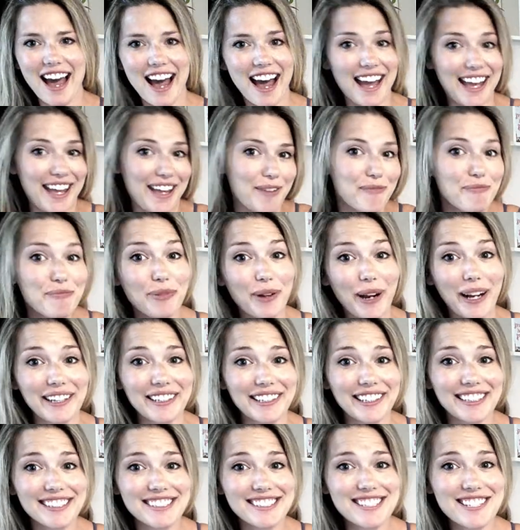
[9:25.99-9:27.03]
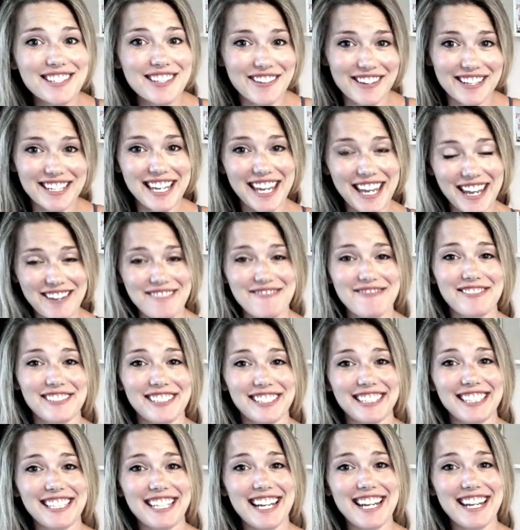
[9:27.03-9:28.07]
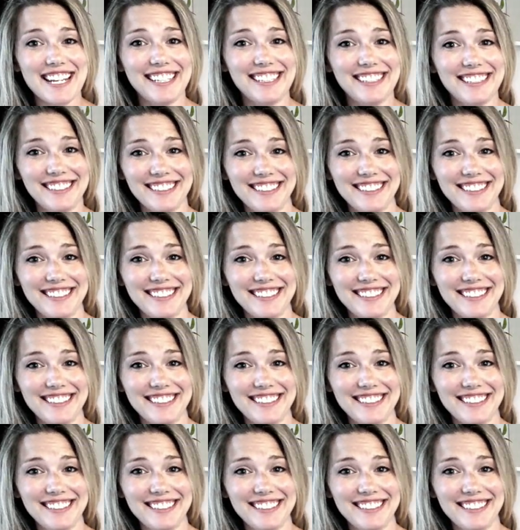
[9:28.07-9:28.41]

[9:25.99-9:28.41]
I am pregnant, so I can't really